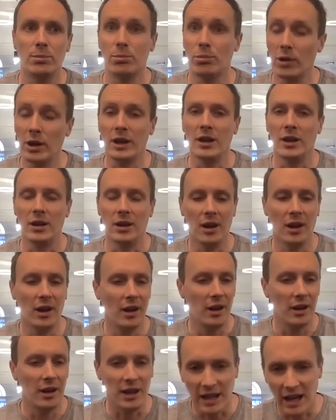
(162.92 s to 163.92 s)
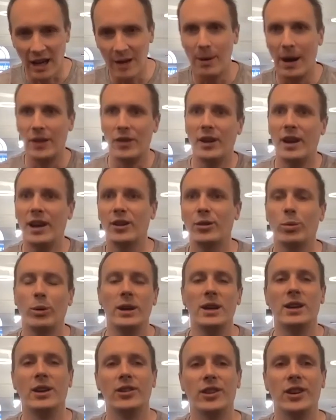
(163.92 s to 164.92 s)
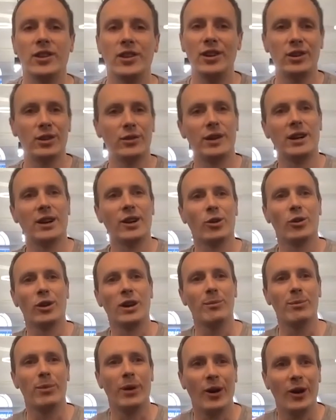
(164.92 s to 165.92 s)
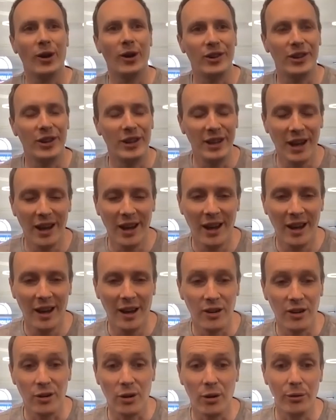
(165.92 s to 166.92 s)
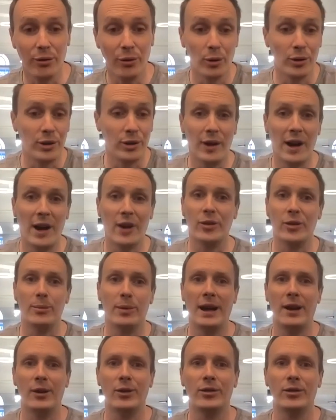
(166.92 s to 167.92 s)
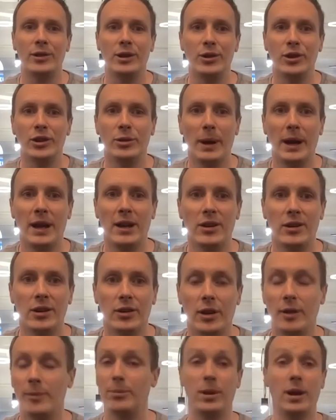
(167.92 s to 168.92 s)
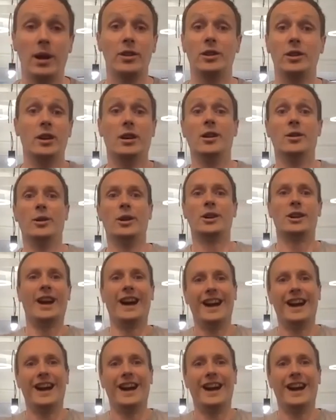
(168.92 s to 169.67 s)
Brilliant. And he came back the next week and said, The East of England Green Party has got £40,000 for you to spend. And I was like, Bloody hell. Like,